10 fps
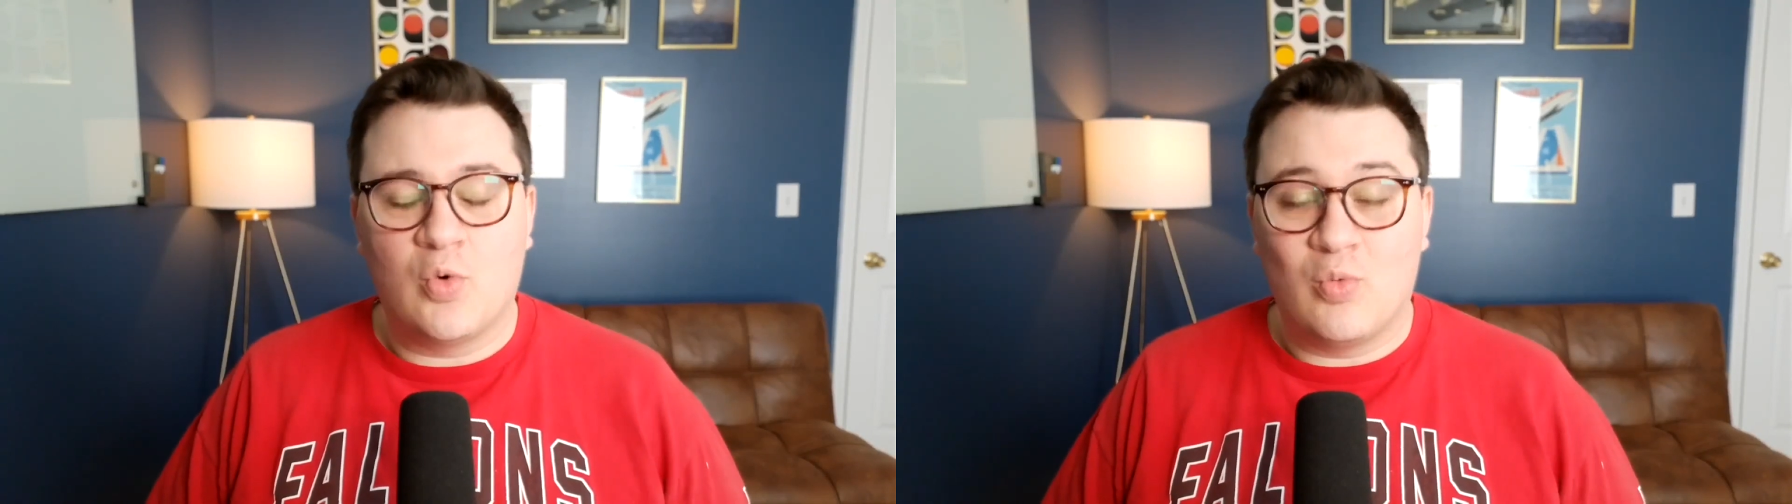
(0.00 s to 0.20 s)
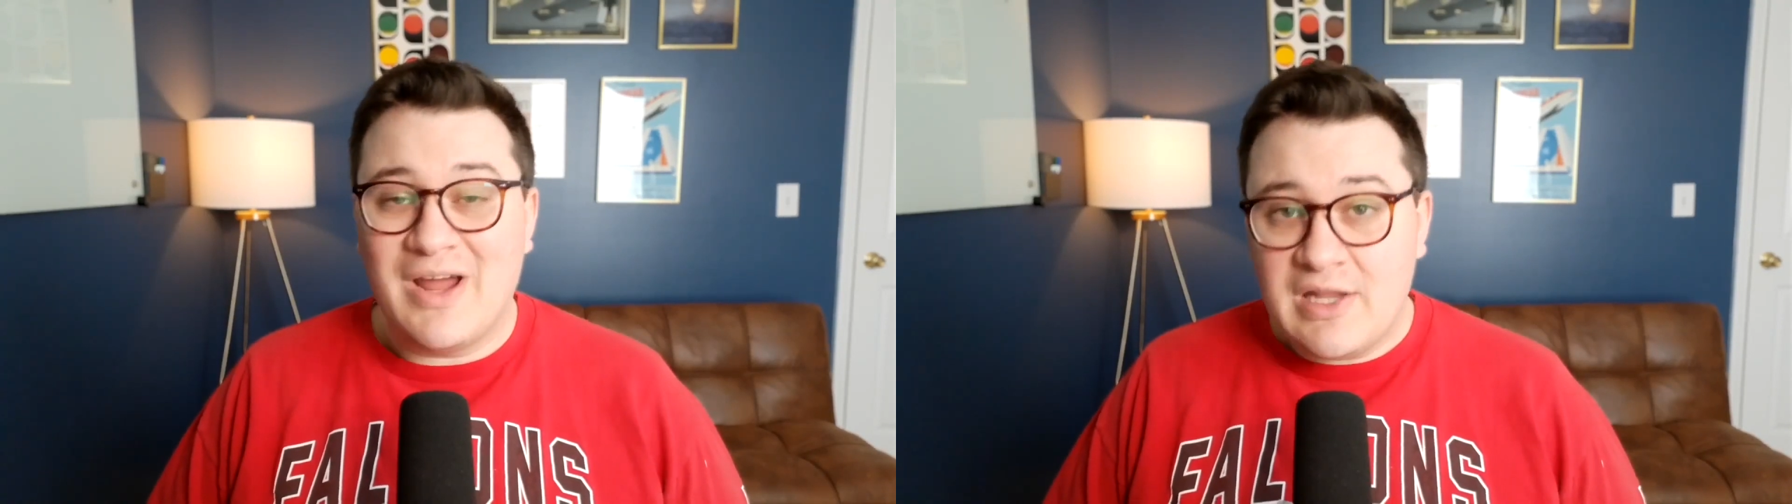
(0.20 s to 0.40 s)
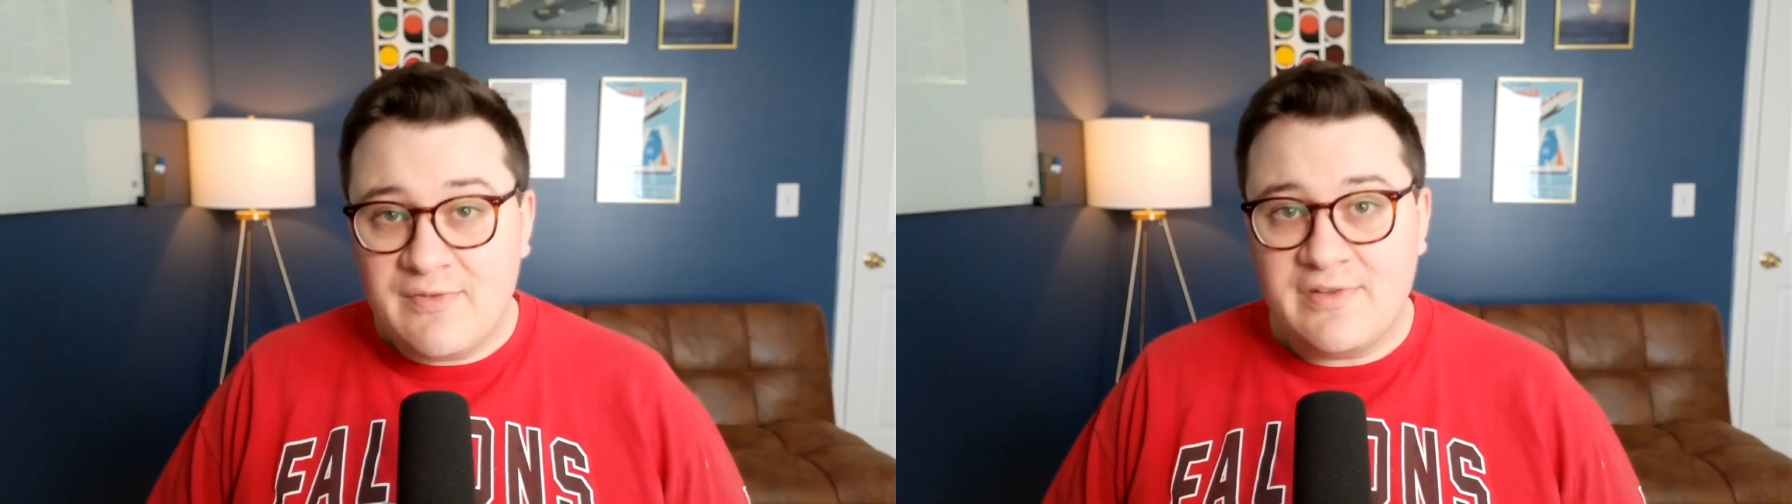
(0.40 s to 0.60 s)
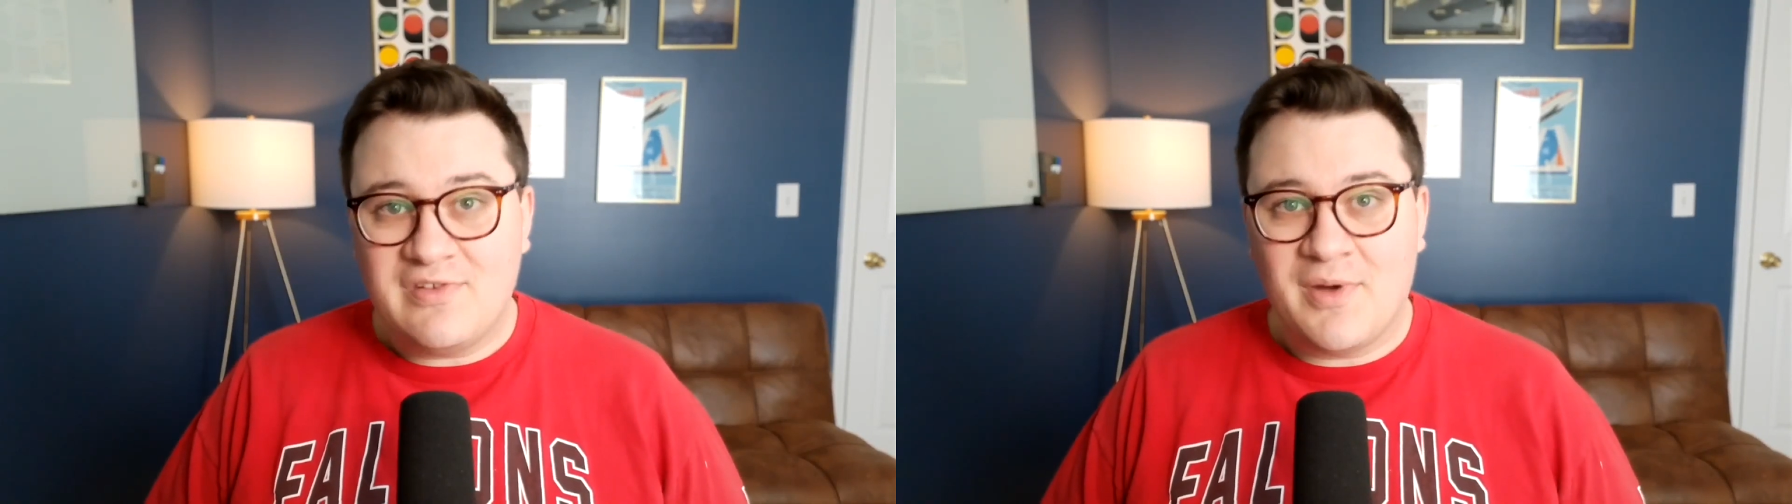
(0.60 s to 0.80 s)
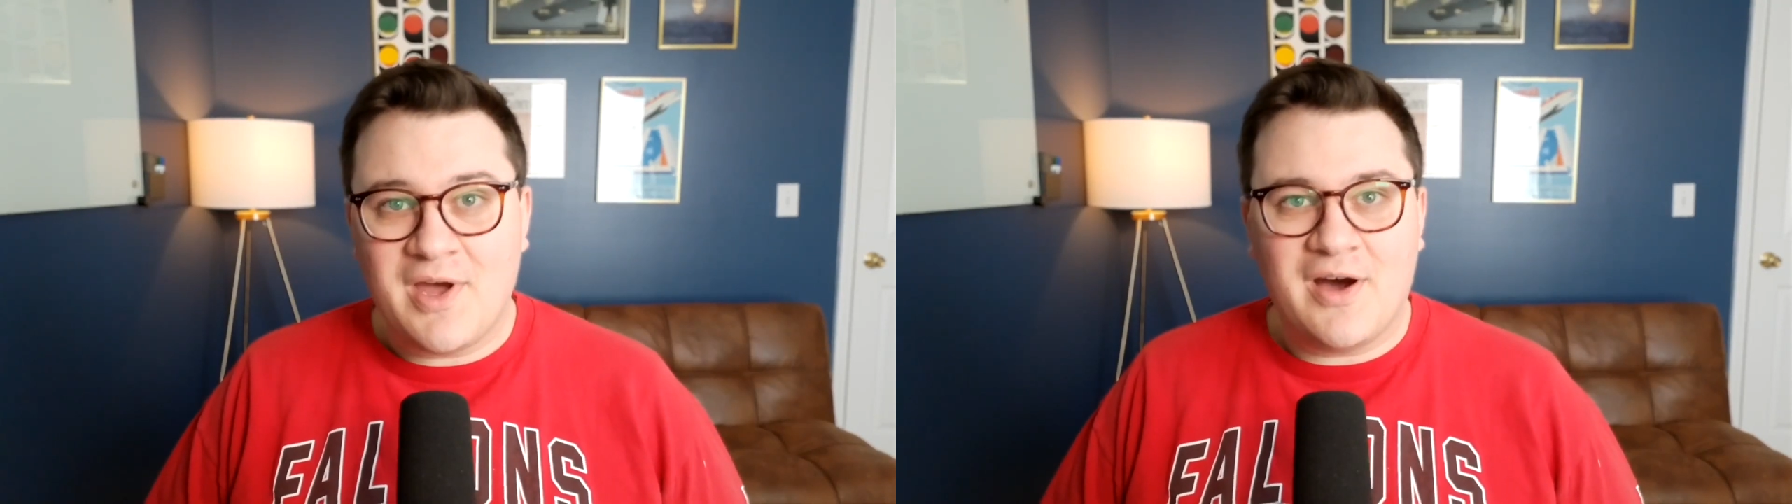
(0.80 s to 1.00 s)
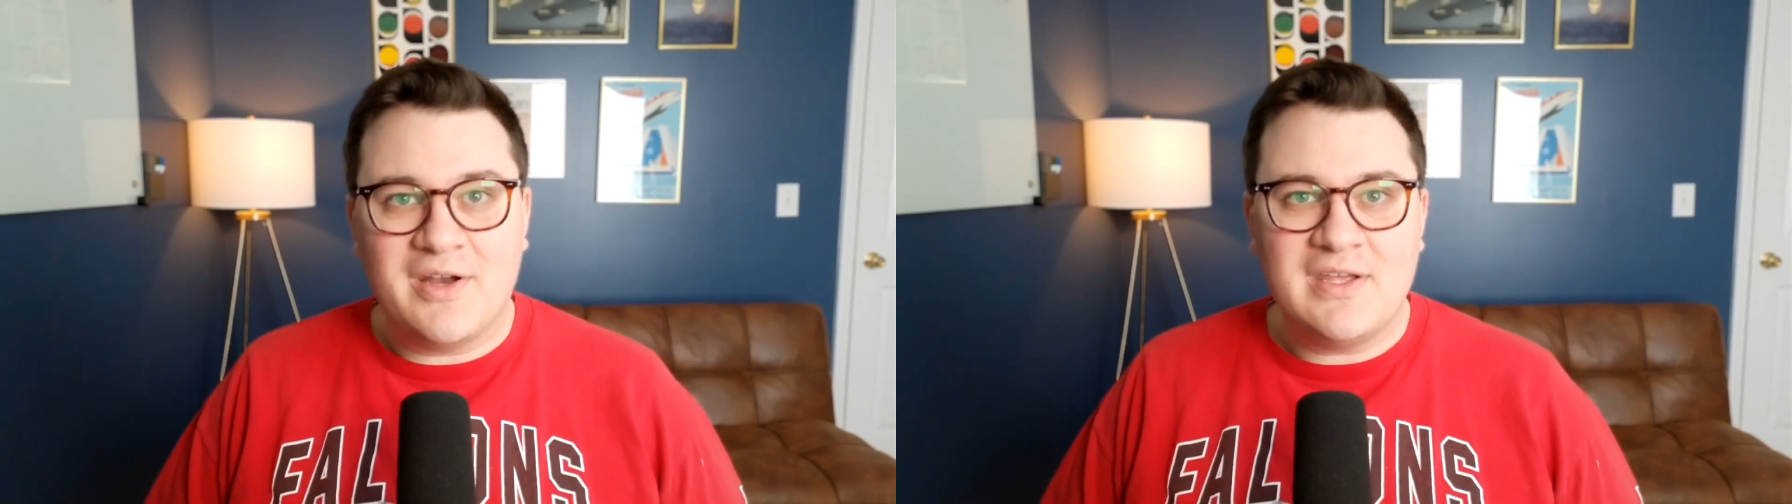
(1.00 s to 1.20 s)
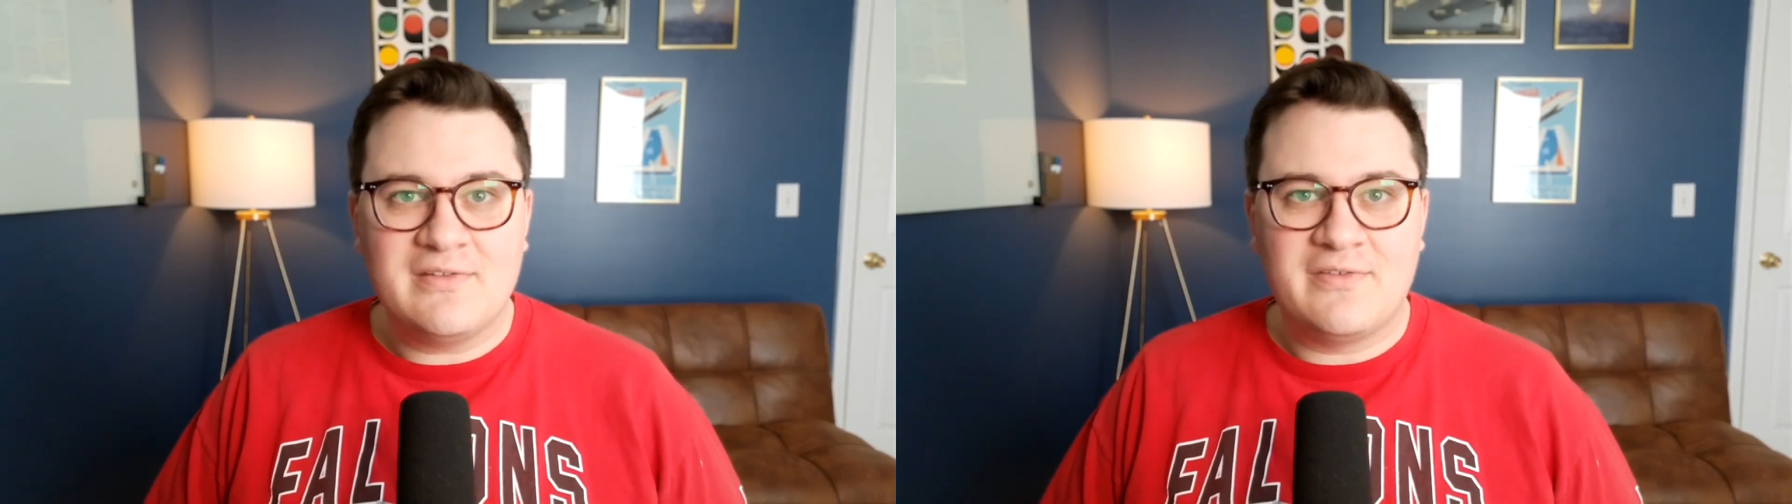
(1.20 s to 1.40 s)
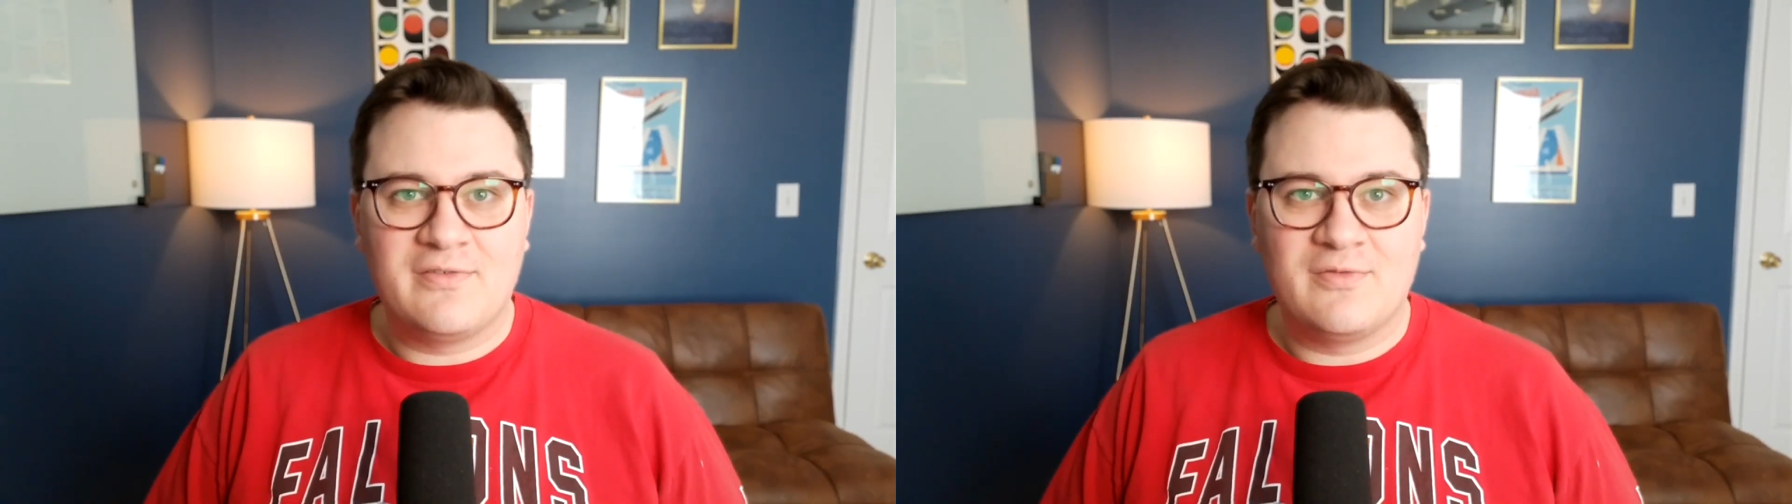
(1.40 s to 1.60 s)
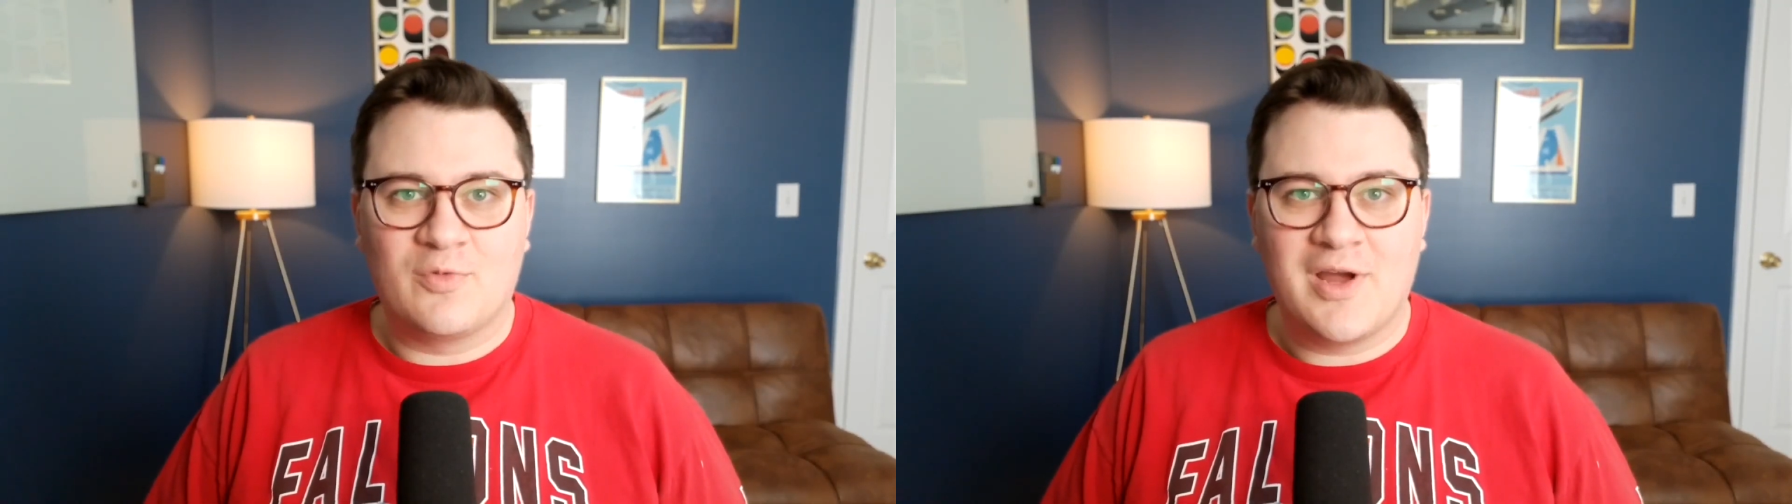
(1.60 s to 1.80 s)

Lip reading: relevant to my audience,